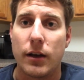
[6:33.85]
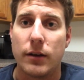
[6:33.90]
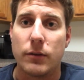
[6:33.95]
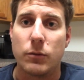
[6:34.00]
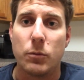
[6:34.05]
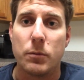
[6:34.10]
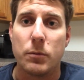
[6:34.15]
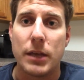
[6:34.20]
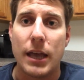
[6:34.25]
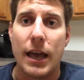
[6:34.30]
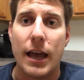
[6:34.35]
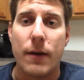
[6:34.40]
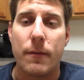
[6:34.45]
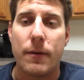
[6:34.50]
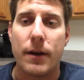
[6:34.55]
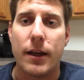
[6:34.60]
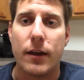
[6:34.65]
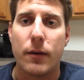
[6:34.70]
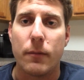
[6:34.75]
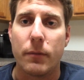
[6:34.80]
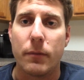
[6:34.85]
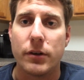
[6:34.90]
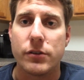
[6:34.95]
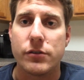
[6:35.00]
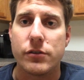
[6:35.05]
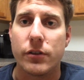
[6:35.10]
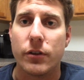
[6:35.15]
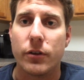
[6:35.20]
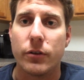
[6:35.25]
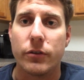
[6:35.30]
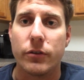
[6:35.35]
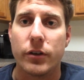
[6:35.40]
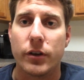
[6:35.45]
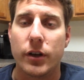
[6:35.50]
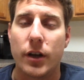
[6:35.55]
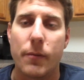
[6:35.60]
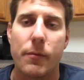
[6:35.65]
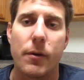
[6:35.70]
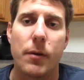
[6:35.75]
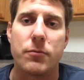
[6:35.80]
We'll be hammering out a bunch of those here
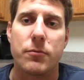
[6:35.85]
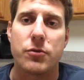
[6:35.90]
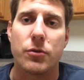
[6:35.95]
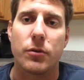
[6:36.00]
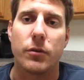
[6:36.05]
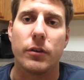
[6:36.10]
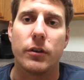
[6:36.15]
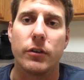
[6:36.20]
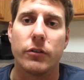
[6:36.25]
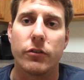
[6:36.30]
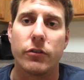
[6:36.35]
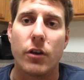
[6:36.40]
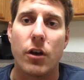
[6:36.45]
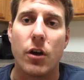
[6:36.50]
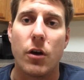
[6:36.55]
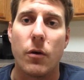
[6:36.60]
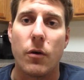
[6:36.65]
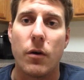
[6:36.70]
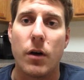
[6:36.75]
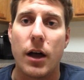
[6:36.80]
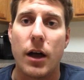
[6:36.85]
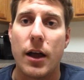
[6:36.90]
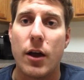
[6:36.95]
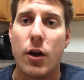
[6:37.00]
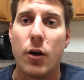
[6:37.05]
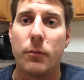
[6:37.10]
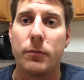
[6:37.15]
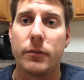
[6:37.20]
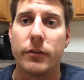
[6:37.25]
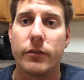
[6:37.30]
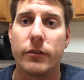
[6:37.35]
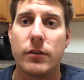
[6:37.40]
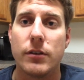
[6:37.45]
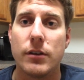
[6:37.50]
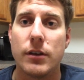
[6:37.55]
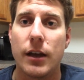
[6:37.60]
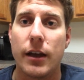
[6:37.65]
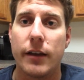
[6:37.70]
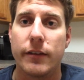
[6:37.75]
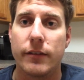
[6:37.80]
coming up shortly. So I hope to see
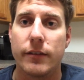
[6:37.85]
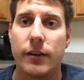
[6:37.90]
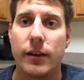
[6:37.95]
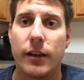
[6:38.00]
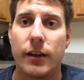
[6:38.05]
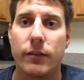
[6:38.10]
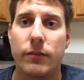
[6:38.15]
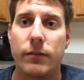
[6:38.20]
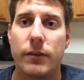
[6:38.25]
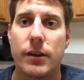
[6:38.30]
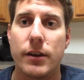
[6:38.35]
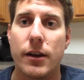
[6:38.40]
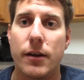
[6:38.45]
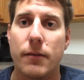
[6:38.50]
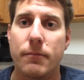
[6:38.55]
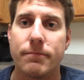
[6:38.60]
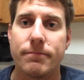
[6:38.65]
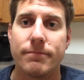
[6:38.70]
you guys in the next video.